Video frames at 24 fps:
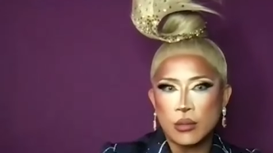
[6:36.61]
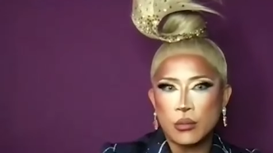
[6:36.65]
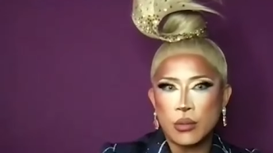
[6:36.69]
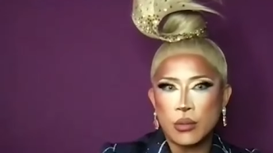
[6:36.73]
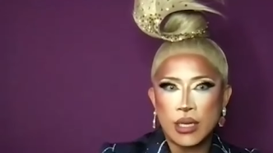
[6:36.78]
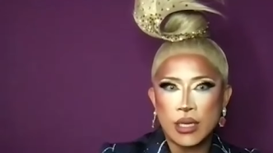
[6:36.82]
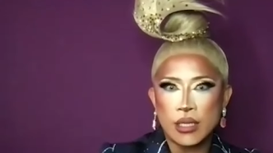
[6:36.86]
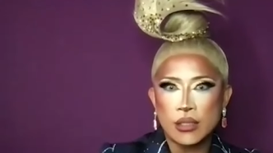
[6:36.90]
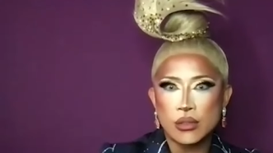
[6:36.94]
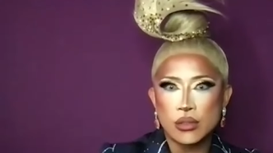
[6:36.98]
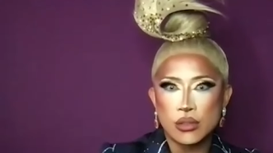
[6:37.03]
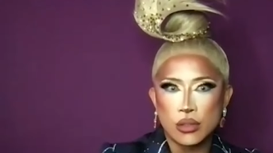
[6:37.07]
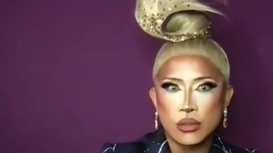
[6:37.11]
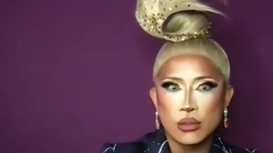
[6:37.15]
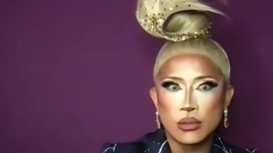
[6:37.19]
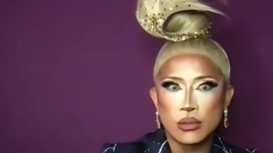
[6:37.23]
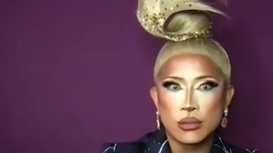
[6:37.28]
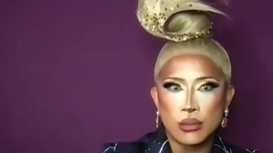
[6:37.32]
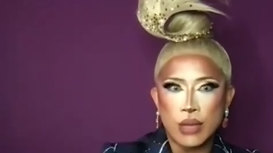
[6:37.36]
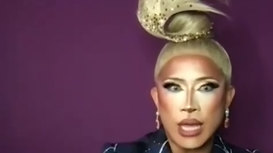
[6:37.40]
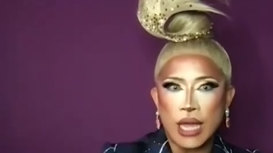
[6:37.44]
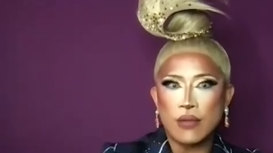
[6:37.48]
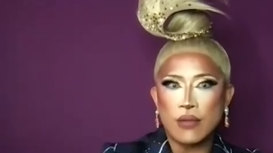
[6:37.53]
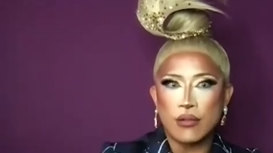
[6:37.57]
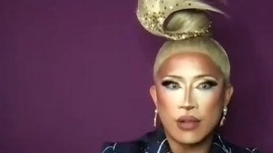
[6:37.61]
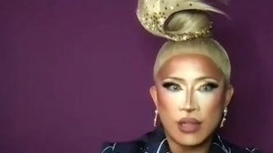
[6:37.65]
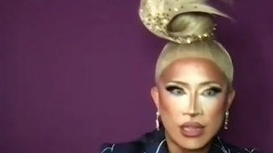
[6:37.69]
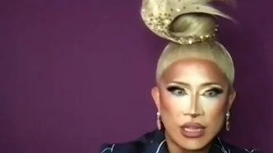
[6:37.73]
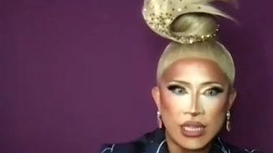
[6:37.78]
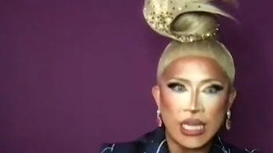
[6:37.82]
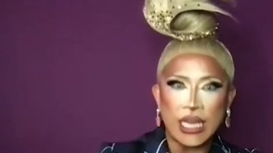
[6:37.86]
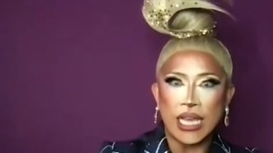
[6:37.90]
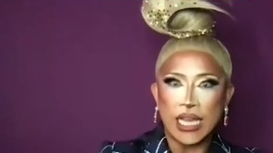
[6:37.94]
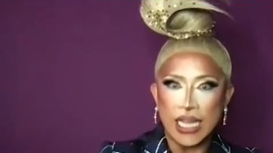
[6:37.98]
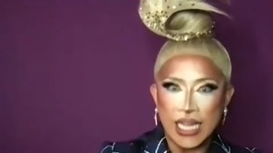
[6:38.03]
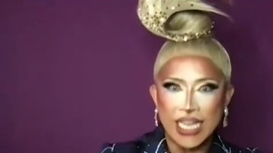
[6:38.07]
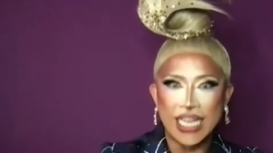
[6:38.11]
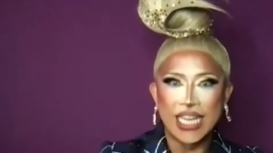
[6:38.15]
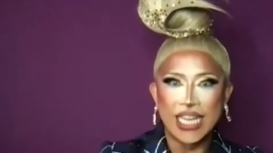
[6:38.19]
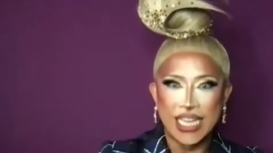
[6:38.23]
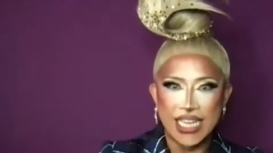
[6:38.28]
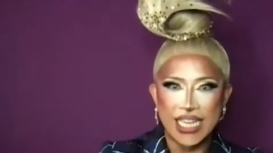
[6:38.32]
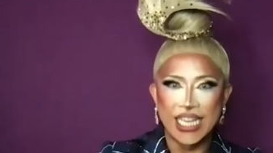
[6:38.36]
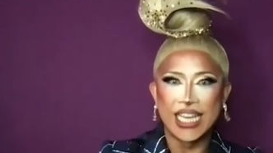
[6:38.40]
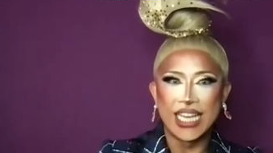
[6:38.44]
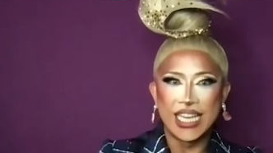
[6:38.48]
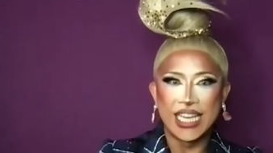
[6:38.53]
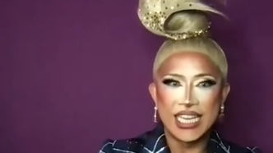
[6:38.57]
we can do everything
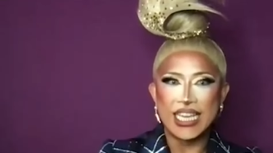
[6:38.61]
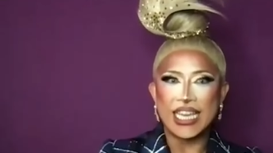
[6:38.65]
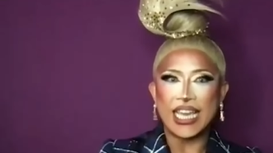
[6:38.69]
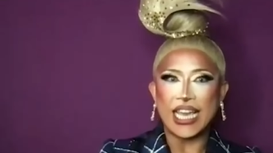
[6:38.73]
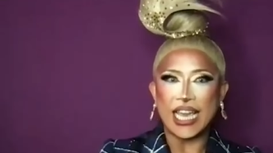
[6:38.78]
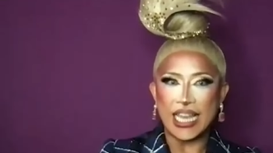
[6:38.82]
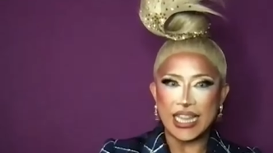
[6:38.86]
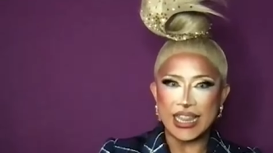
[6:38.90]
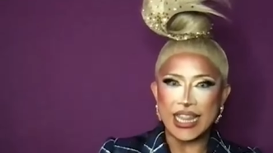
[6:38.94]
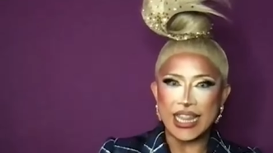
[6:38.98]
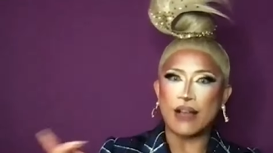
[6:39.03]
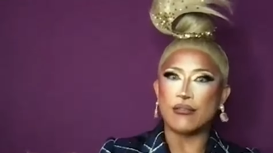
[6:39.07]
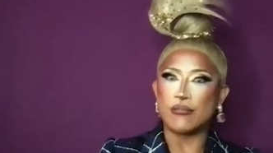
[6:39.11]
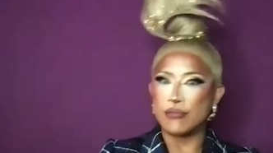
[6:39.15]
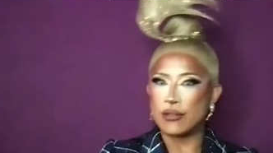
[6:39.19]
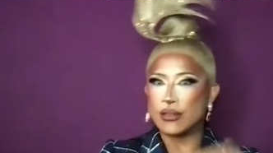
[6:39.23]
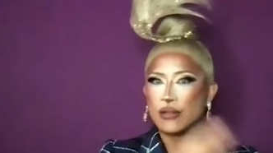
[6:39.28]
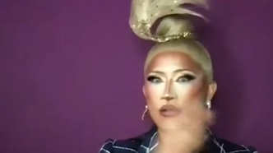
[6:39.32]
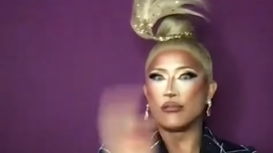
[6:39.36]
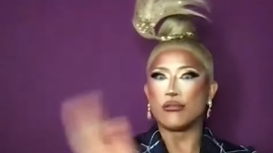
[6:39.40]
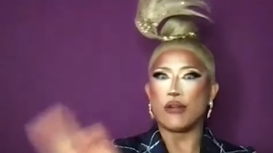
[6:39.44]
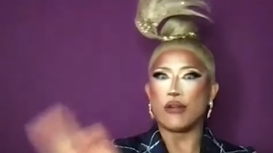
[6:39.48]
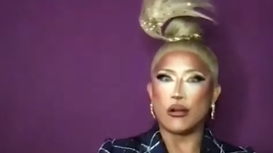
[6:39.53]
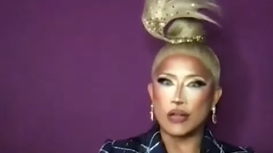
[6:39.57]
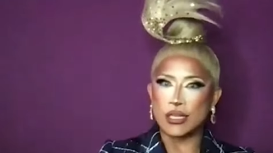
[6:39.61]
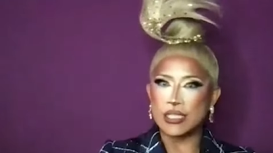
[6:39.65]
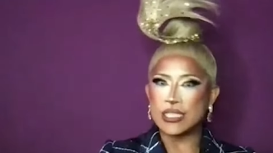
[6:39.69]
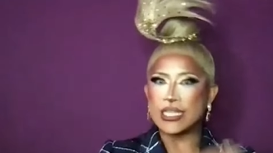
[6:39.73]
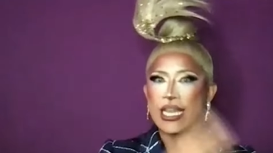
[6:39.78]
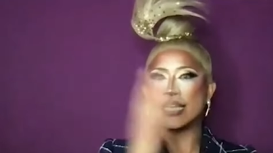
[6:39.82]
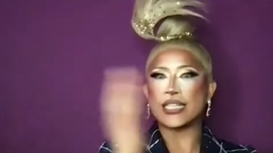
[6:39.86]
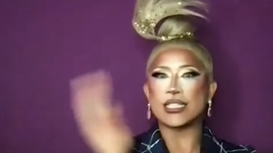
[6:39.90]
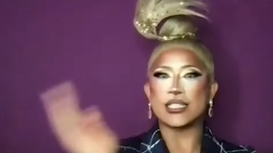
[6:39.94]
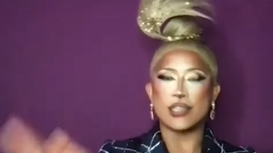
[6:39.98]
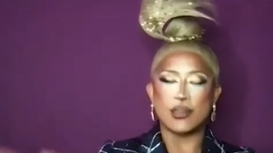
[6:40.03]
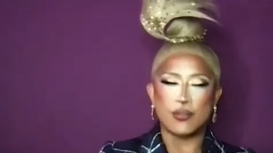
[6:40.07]
in that little Rolodex